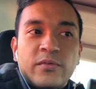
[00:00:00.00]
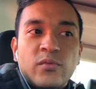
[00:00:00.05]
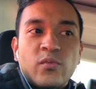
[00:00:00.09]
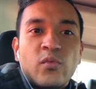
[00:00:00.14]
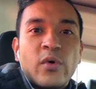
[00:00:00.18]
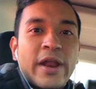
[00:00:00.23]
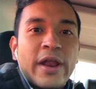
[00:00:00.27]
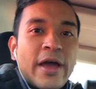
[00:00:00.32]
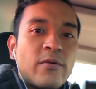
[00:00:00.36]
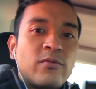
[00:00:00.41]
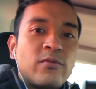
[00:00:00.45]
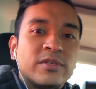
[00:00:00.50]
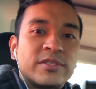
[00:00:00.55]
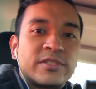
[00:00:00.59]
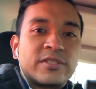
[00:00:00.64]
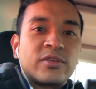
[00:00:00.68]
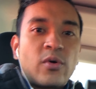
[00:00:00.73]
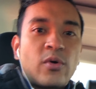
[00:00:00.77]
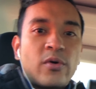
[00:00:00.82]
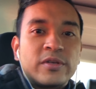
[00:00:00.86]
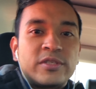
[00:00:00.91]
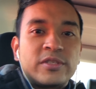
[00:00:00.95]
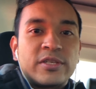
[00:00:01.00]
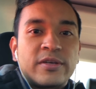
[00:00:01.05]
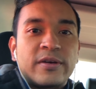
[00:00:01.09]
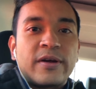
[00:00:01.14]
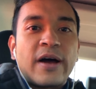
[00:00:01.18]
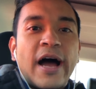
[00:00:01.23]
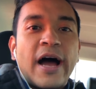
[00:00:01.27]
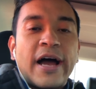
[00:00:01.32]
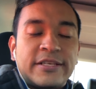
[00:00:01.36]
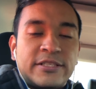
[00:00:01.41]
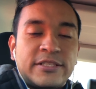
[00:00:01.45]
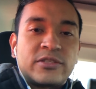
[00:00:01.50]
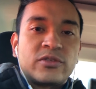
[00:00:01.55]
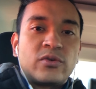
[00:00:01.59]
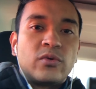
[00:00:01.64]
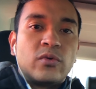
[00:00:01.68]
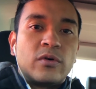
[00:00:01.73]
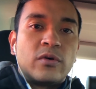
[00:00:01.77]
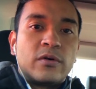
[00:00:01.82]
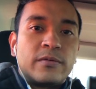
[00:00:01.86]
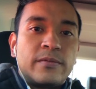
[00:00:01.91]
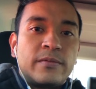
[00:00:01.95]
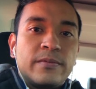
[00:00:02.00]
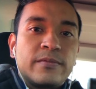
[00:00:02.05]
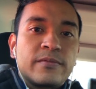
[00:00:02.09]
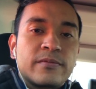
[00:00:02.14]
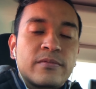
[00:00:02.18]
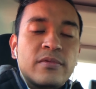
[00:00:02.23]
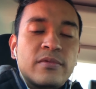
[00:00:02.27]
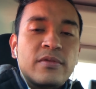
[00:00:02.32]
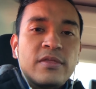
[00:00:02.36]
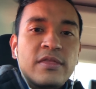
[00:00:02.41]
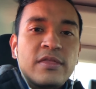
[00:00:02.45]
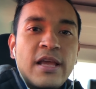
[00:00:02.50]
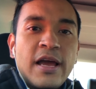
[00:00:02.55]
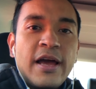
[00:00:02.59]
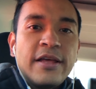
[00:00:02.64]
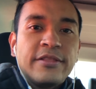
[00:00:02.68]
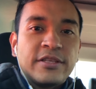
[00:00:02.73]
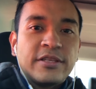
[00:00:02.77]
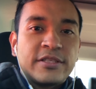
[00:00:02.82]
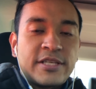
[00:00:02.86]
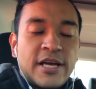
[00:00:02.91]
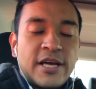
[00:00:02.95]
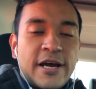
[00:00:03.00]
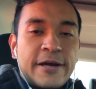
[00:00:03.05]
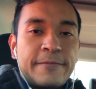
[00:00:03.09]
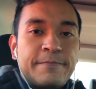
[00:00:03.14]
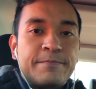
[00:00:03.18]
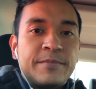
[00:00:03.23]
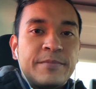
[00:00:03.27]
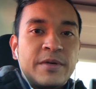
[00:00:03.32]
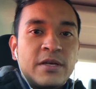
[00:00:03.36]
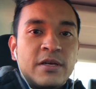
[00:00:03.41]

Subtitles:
when I was going to high school at the time.